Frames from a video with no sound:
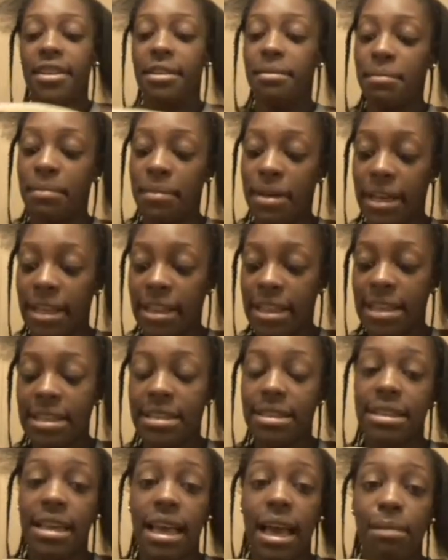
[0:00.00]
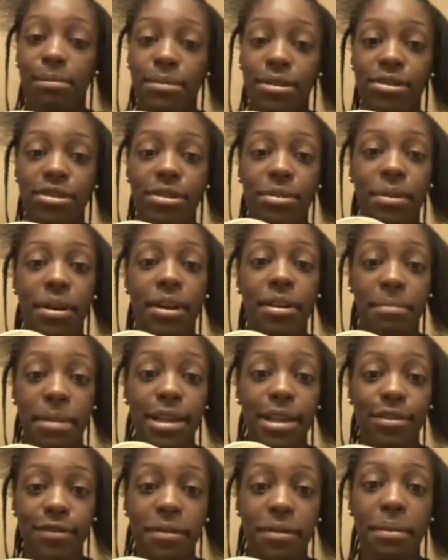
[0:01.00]
But this happens to work
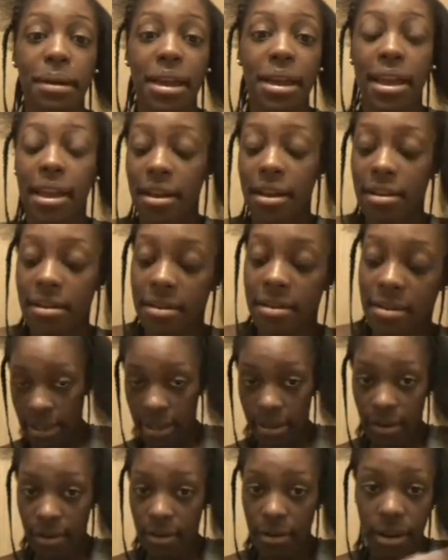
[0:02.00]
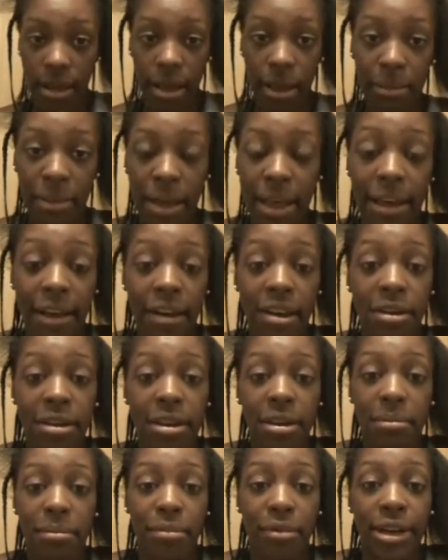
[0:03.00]
best for my hair. I had it
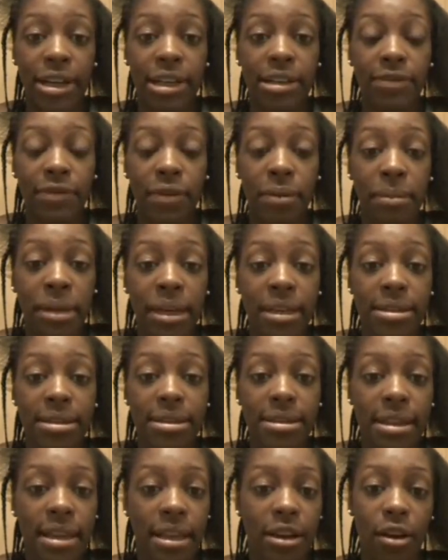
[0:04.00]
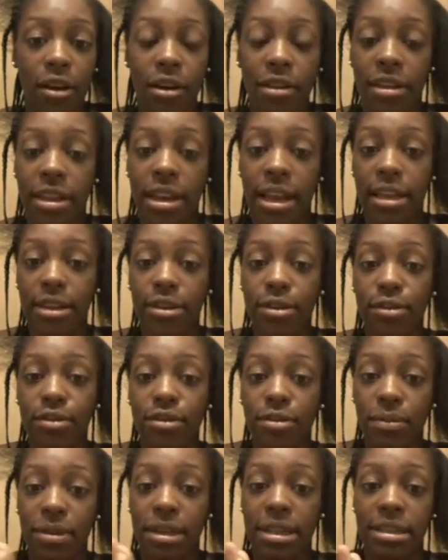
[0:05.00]
in braids for months, and all that I
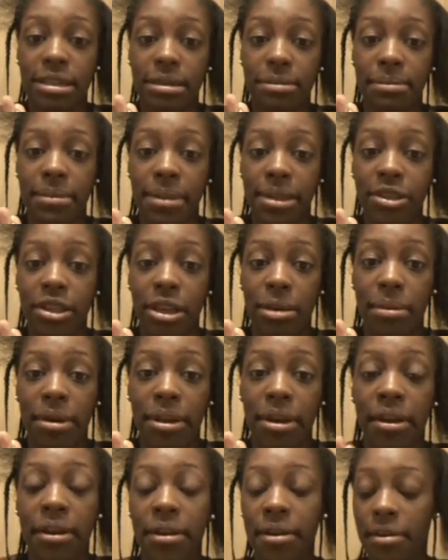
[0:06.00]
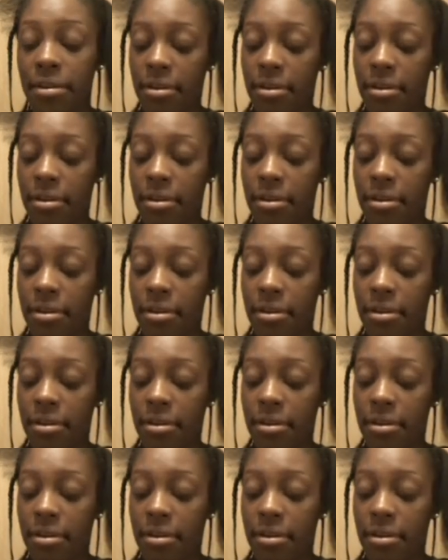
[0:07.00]
used was my shea butter